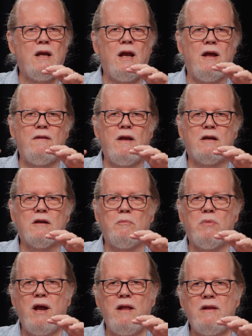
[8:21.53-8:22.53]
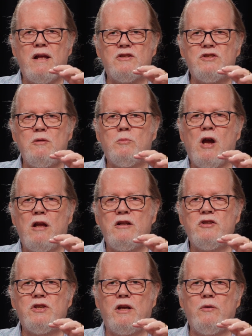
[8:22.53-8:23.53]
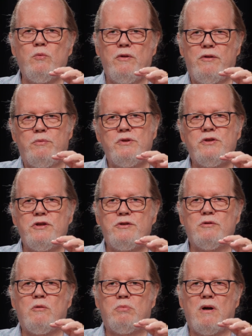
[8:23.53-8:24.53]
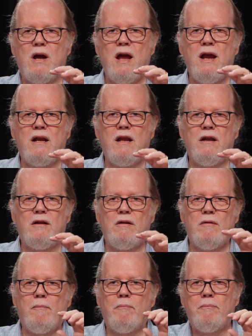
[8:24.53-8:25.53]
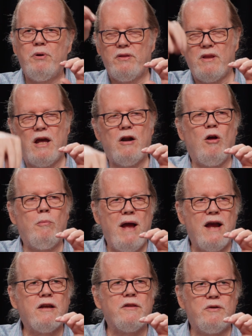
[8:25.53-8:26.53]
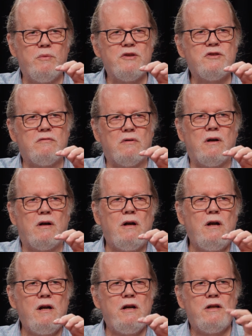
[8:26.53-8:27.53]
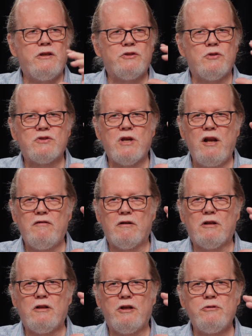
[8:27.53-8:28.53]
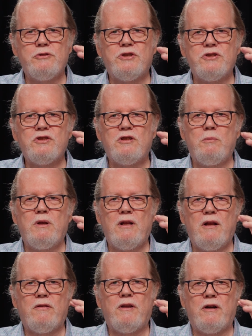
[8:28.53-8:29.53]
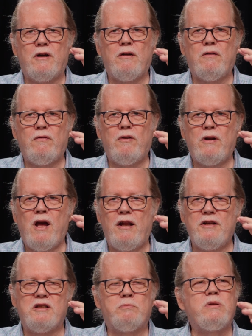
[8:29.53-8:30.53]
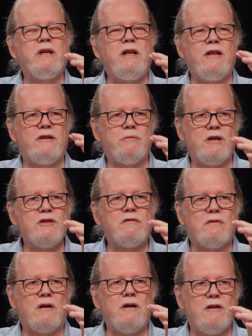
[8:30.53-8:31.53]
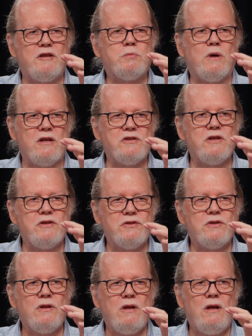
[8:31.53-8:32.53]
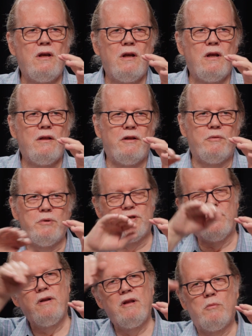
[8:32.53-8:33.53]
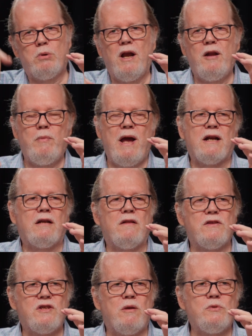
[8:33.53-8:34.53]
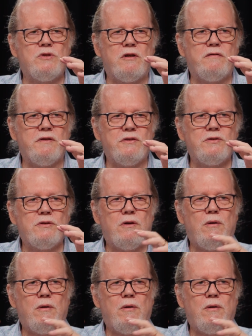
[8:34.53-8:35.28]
And they combine that steam condensate with the residual brine and put that all back in the reservoir. So it's kind of a closed system in that they're not depleting the reservoir in this process. They're returning the brine back to the subsurface.